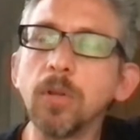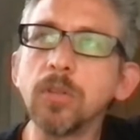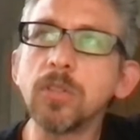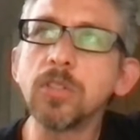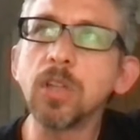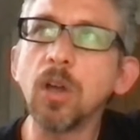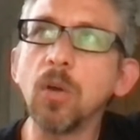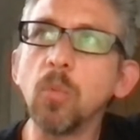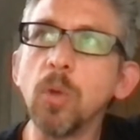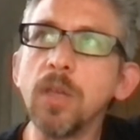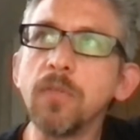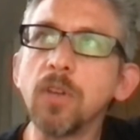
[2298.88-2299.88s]
So
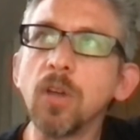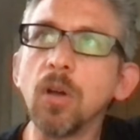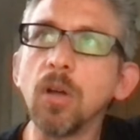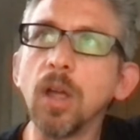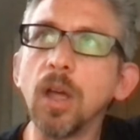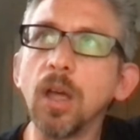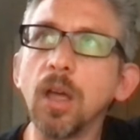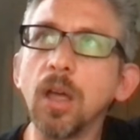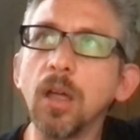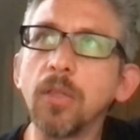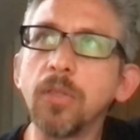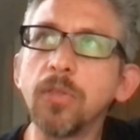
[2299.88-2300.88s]
we've got
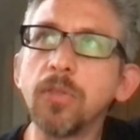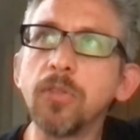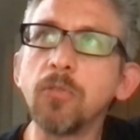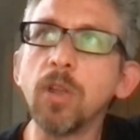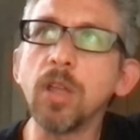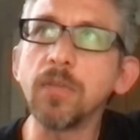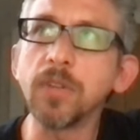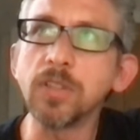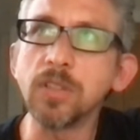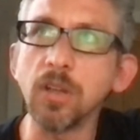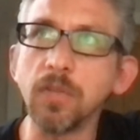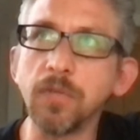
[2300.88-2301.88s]
3 of us
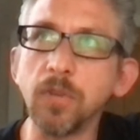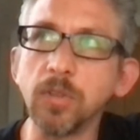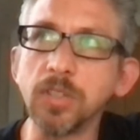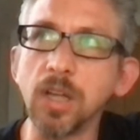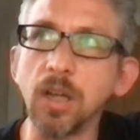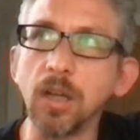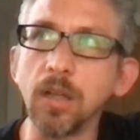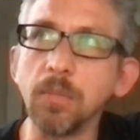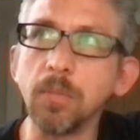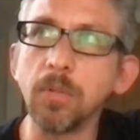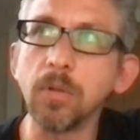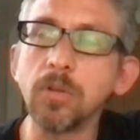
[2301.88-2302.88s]
that are full
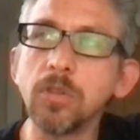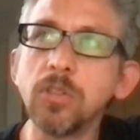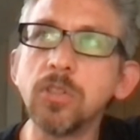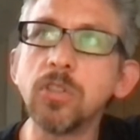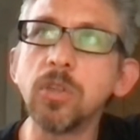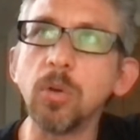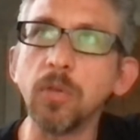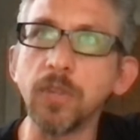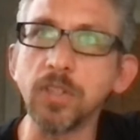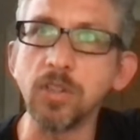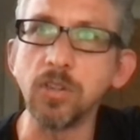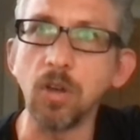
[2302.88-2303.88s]
time, 2 of
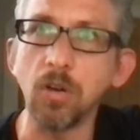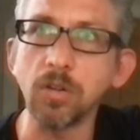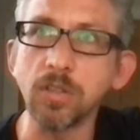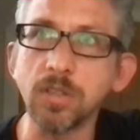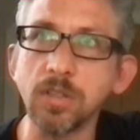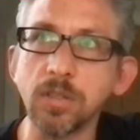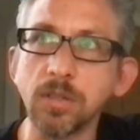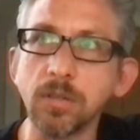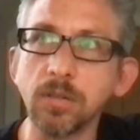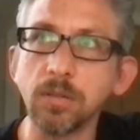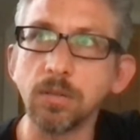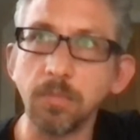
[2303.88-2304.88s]
us are doxed,
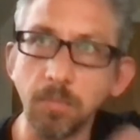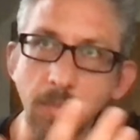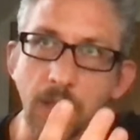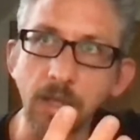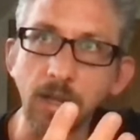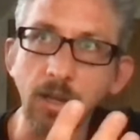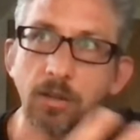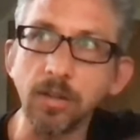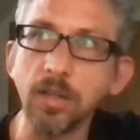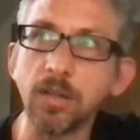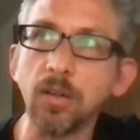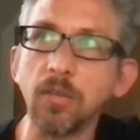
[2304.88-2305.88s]
me
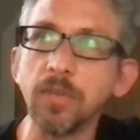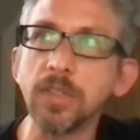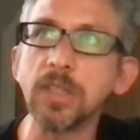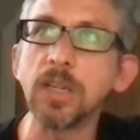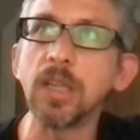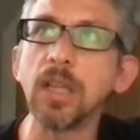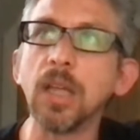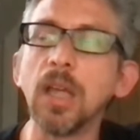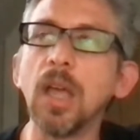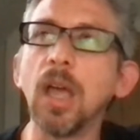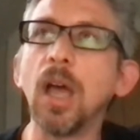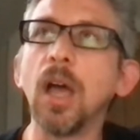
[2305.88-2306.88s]
included, obviously,
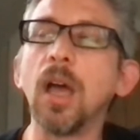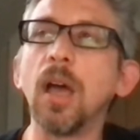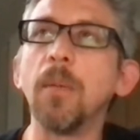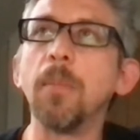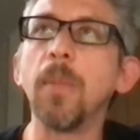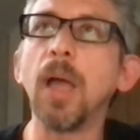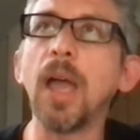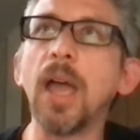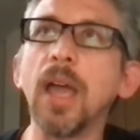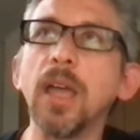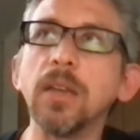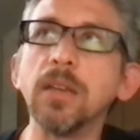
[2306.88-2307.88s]

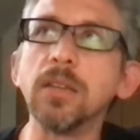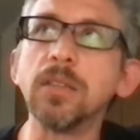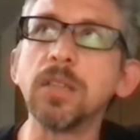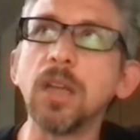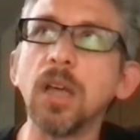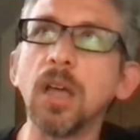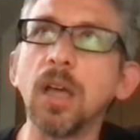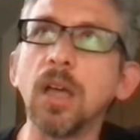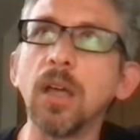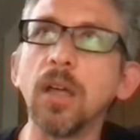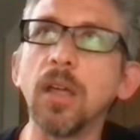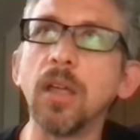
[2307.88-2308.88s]
and
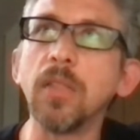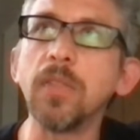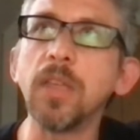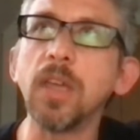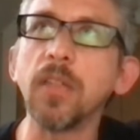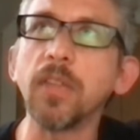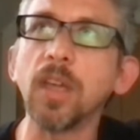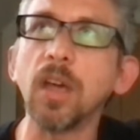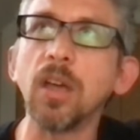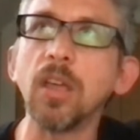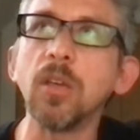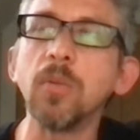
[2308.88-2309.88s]
the other
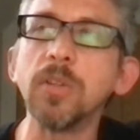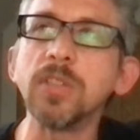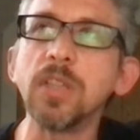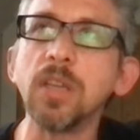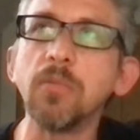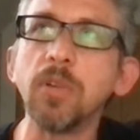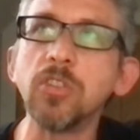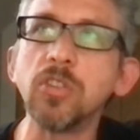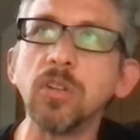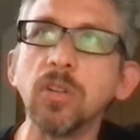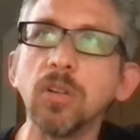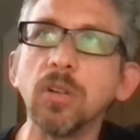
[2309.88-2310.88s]
guy who is the
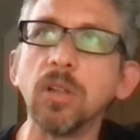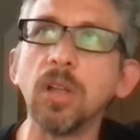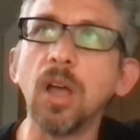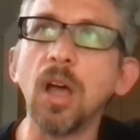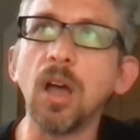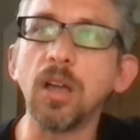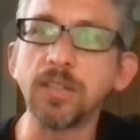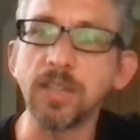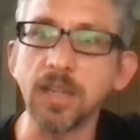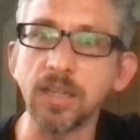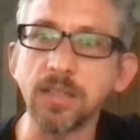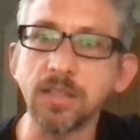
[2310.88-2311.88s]
original
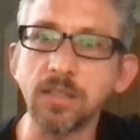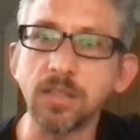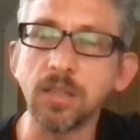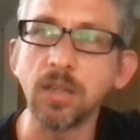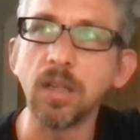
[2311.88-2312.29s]
artist.